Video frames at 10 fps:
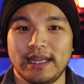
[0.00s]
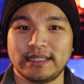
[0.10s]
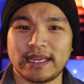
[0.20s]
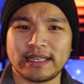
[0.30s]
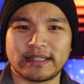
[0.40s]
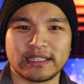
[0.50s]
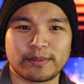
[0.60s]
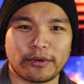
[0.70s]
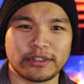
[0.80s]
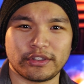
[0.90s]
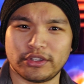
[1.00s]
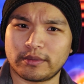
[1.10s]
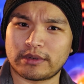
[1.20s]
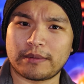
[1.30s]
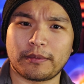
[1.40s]
And at this point, you're
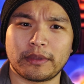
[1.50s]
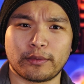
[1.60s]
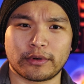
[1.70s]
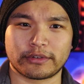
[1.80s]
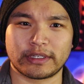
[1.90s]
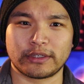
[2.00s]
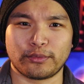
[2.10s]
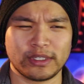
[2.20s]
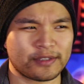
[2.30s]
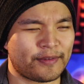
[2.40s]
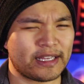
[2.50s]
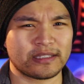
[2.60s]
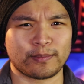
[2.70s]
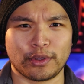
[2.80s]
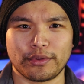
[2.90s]
probably wondering which
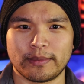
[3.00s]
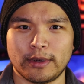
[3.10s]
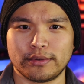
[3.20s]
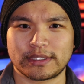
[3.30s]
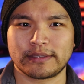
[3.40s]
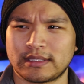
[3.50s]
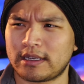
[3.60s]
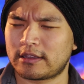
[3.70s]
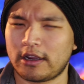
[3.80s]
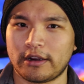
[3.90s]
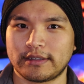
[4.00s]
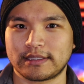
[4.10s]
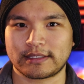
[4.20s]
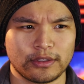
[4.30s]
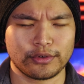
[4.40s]
fans blow the most, suck the
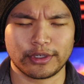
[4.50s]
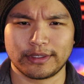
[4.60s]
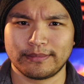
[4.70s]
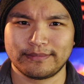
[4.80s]
hardest, do good.